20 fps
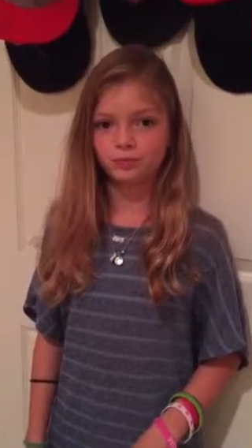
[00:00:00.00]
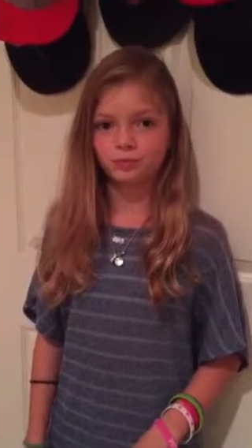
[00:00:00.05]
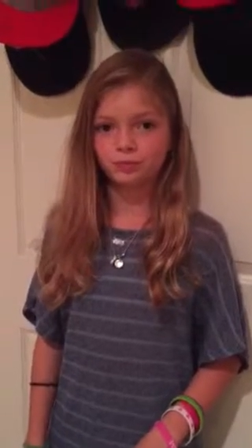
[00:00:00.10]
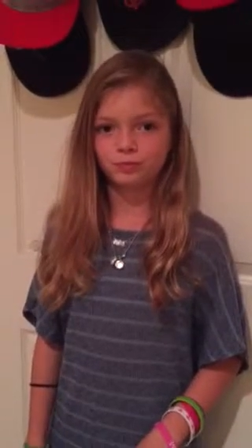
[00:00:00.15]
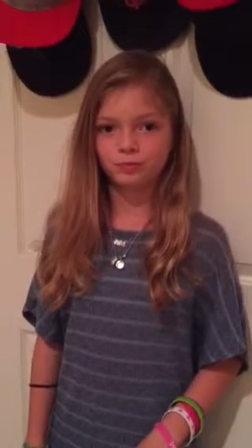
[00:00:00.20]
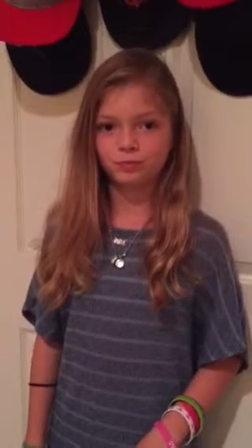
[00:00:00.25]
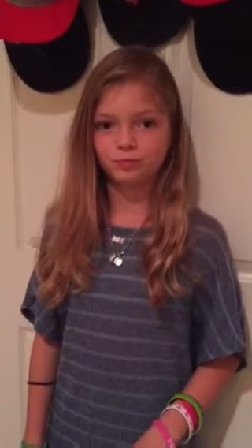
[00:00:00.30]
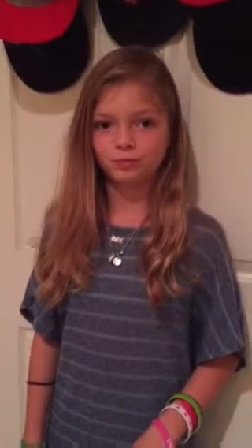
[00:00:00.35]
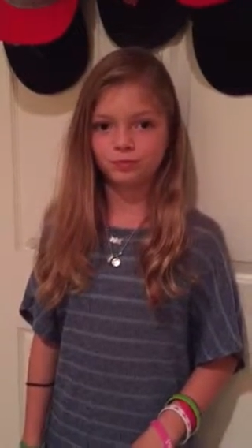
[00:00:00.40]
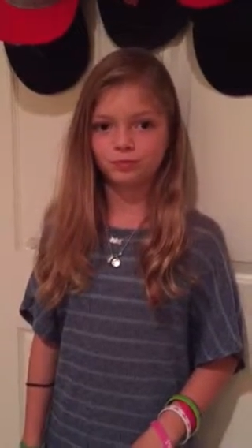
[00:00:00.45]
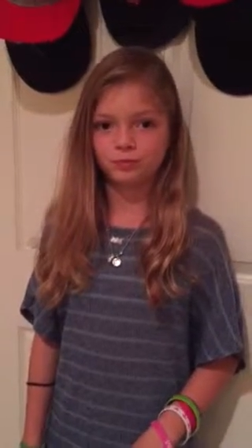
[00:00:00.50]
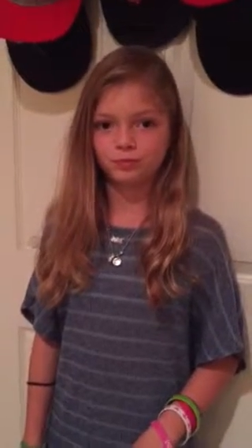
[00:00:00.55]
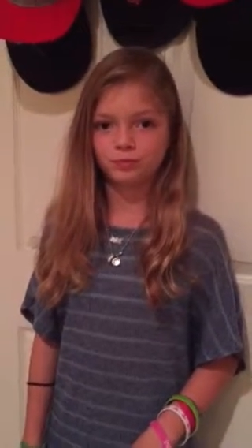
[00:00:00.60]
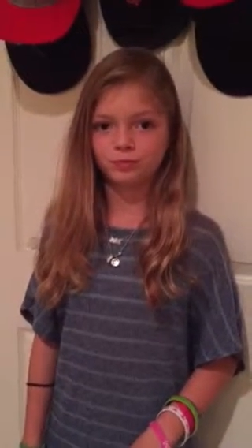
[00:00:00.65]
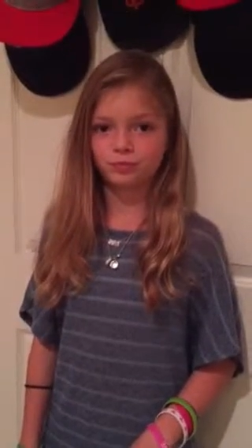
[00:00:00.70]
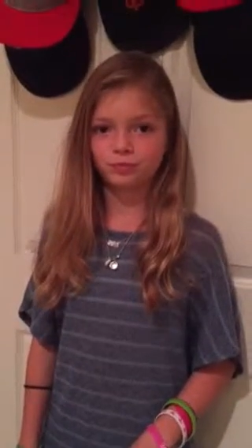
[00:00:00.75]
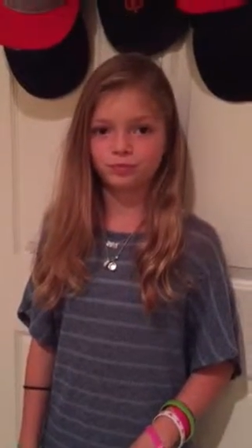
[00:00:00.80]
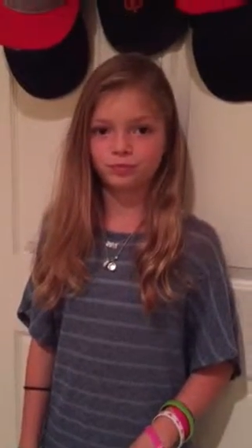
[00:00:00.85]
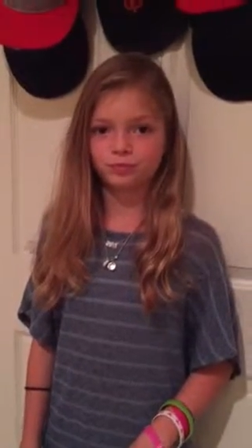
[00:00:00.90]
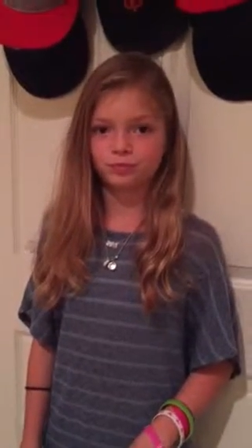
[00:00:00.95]
Do you believe he's
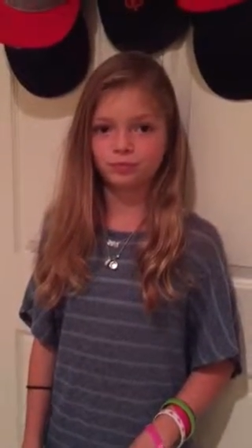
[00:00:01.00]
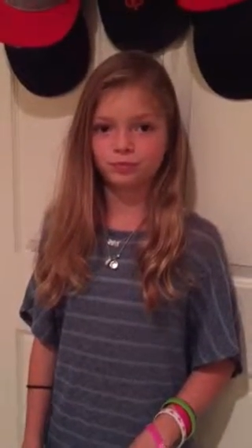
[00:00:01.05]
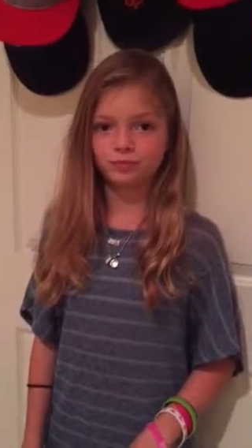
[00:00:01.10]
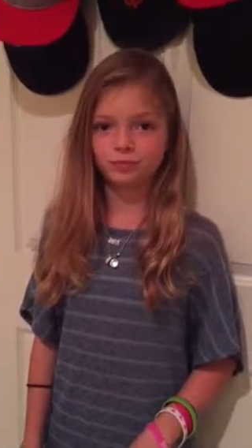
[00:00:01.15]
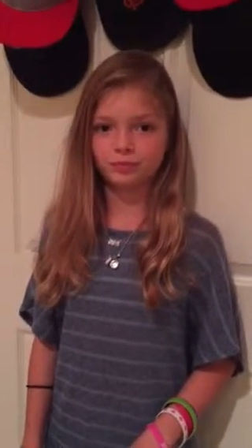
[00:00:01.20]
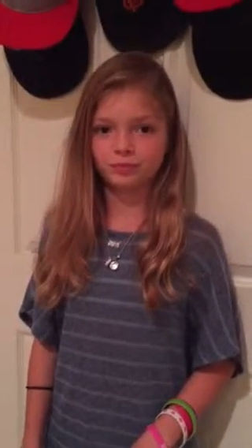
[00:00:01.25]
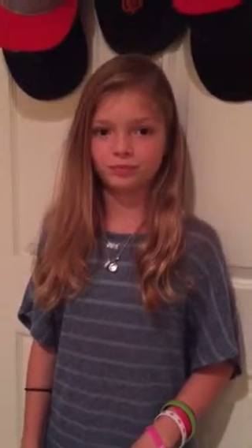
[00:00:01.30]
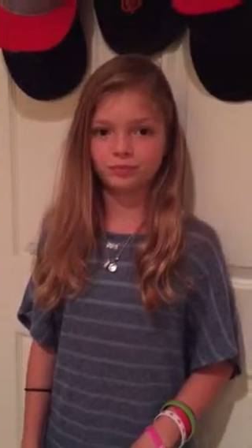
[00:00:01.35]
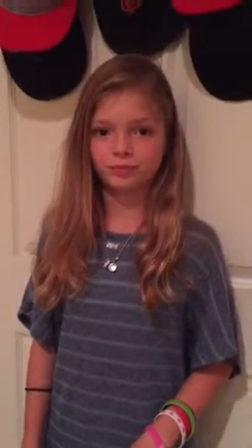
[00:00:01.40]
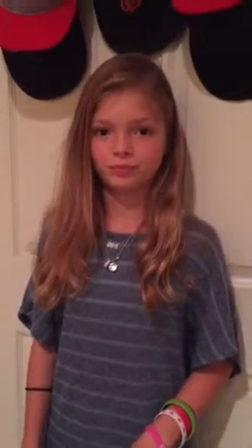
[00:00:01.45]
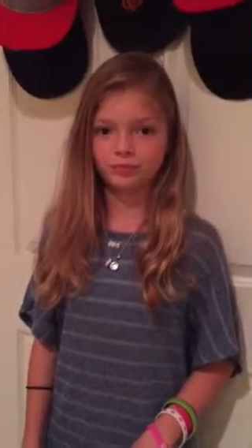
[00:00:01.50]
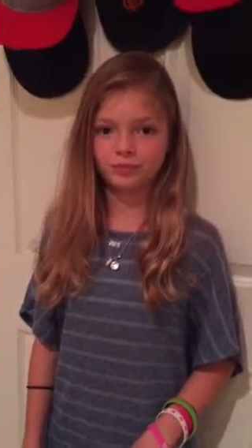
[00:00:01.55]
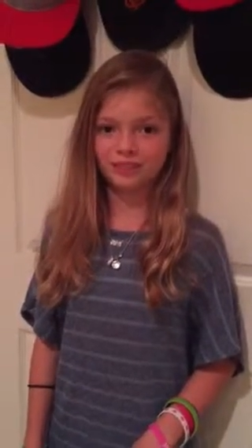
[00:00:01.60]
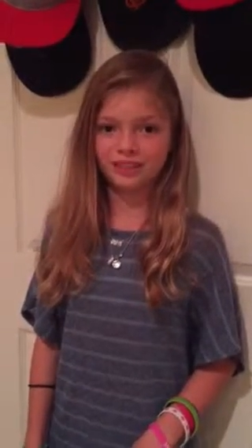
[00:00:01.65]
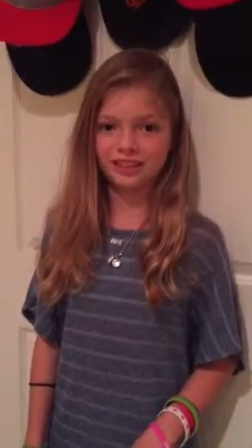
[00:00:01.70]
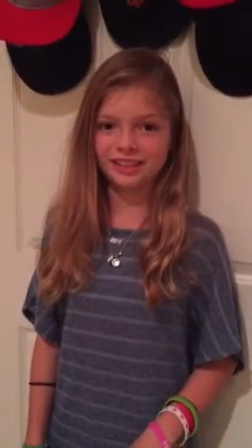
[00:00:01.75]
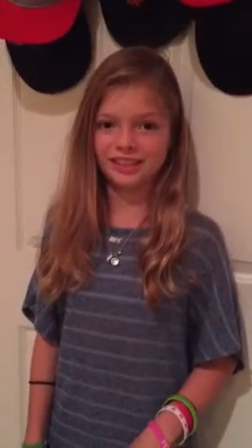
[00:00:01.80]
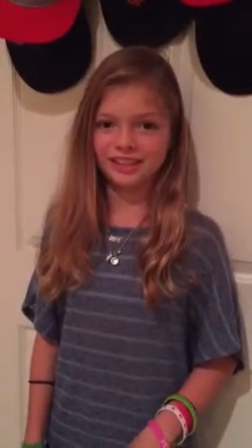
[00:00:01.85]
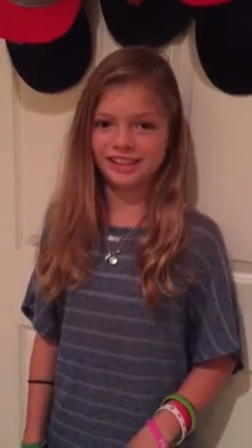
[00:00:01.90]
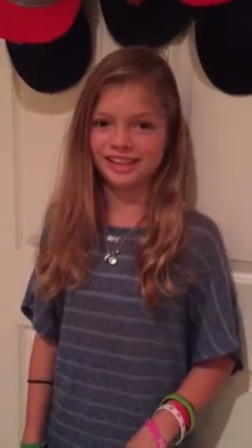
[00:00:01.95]
coming back soon?
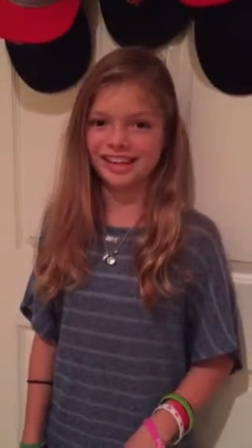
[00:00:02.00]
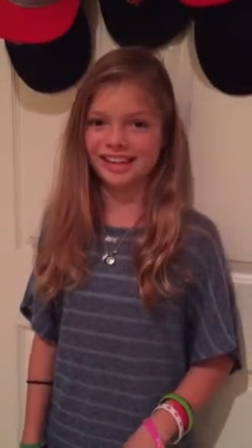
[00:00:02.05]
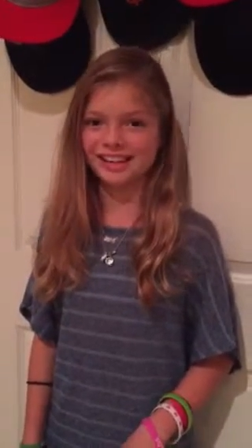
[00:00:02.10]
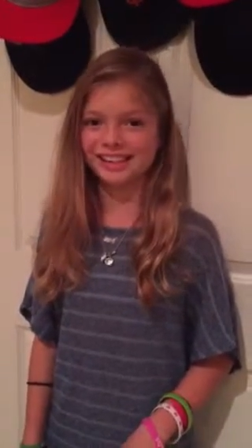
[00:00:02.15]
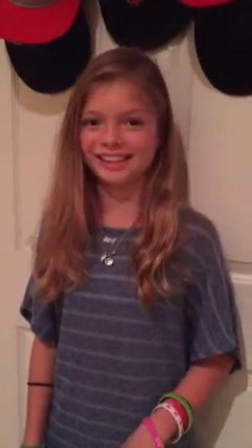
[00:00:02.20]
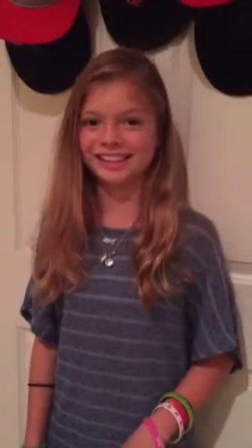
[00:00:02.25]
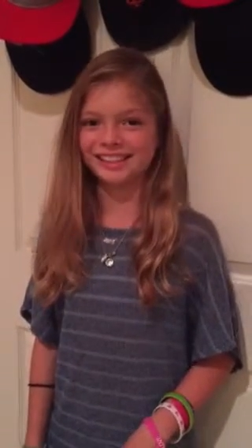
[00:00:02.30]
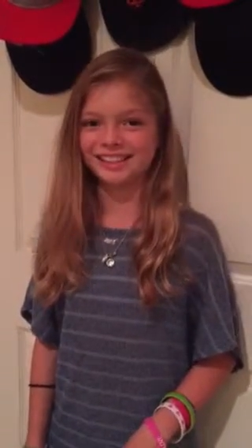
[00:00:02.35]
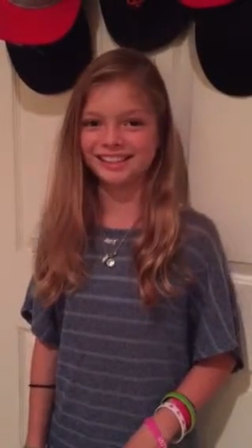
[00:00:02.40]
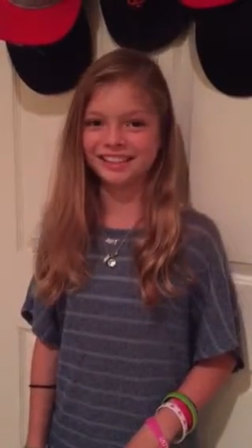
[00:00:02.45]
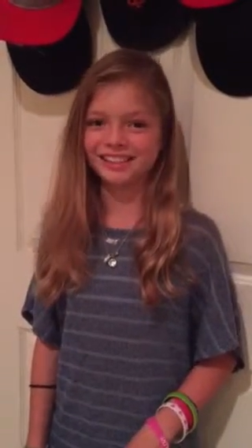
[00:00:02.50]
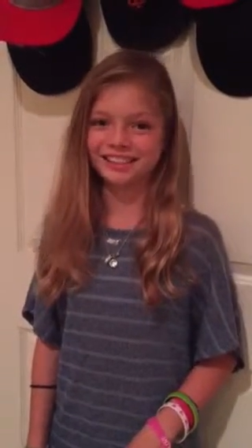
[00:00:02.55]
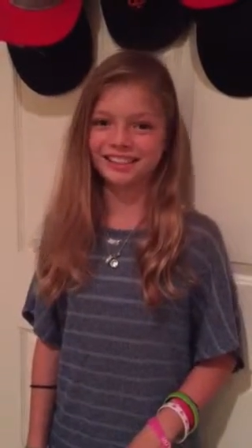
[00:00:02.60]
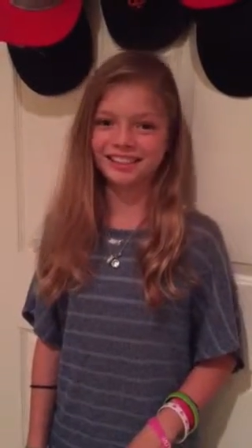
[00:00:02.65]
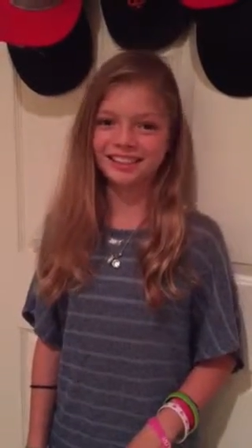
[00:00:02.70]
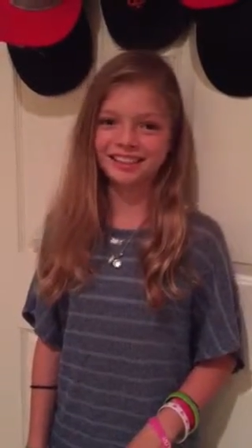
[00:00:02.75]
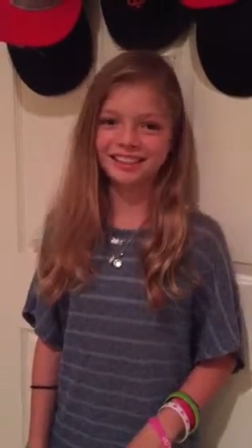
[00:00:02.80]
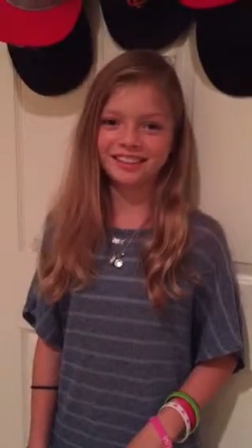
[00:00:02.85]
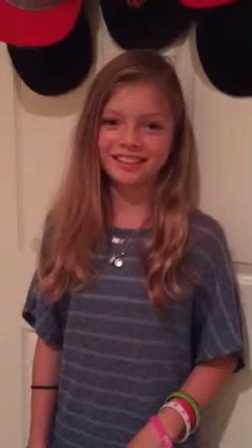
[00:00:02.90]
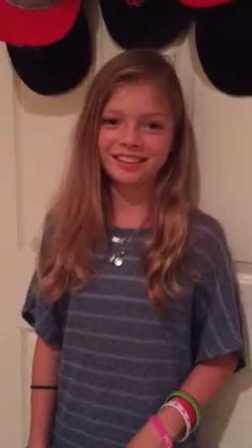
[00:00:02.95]
Yeah.
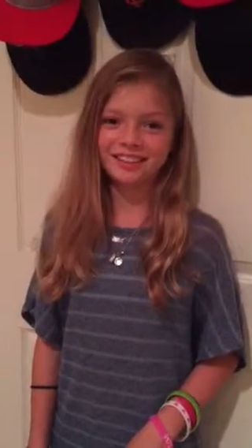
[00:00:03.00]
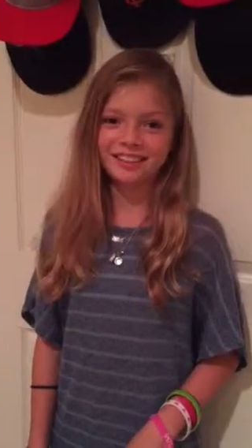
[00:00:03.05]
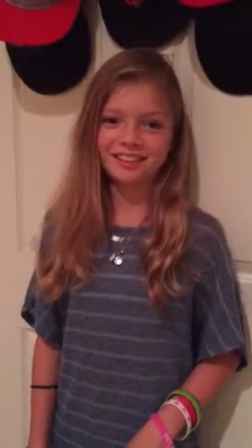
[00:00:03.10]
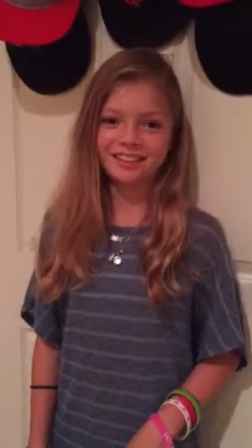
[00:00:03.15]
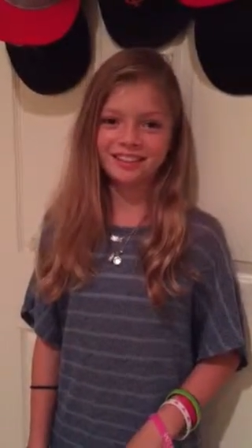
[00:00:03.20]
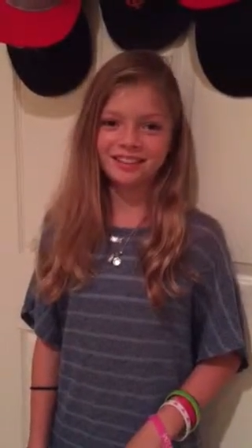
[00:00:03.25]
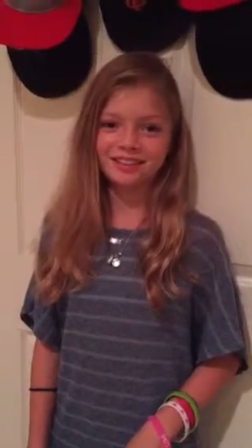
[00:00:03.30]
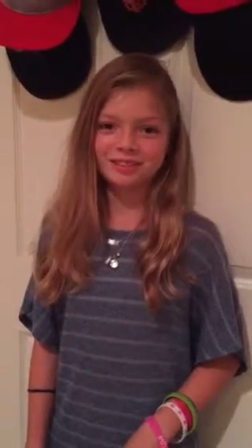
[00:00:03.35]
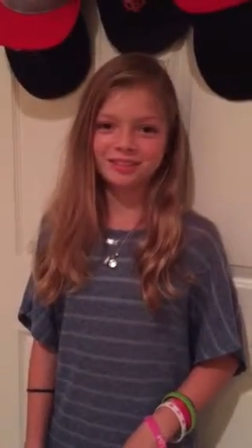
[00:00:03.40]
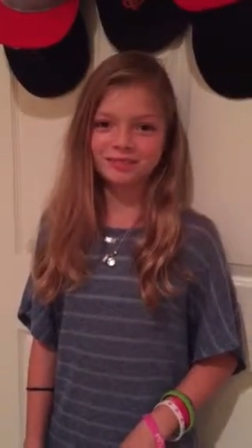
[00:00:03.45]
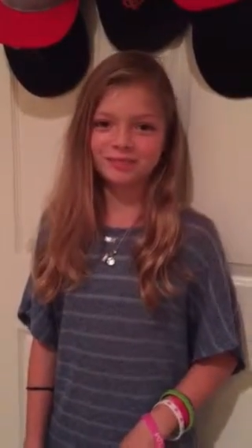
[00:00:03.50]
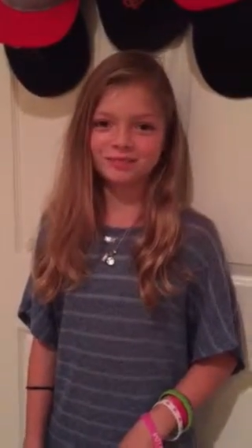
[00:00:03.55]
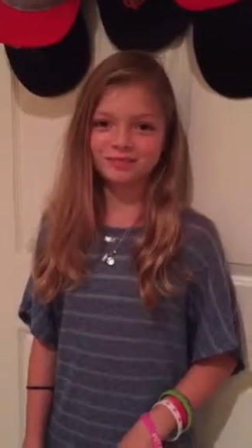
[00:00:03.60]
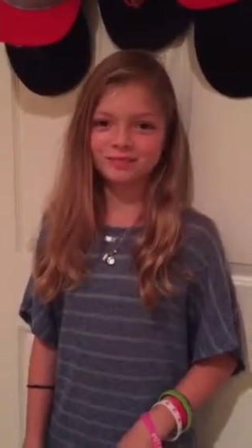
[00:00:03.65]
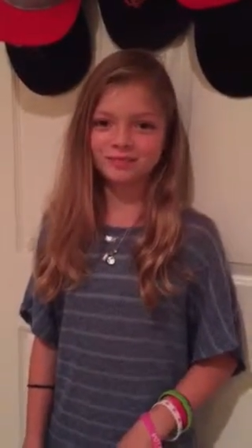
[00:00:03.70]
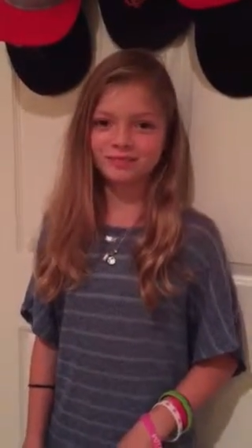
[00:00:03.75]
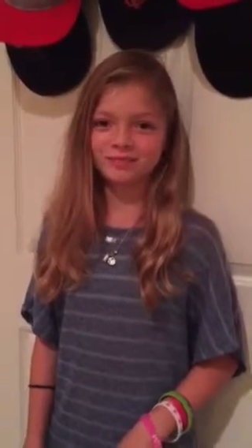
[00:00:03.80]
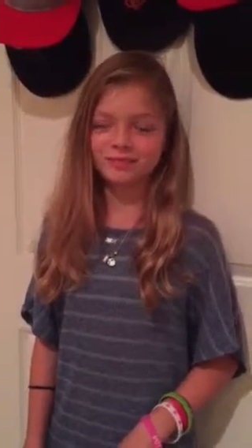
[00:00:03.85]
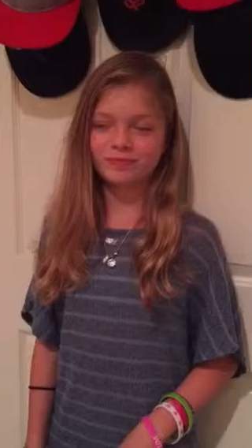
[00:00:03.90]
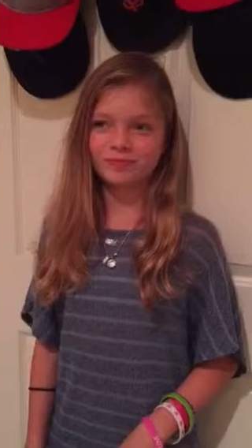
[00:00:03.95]
How soon?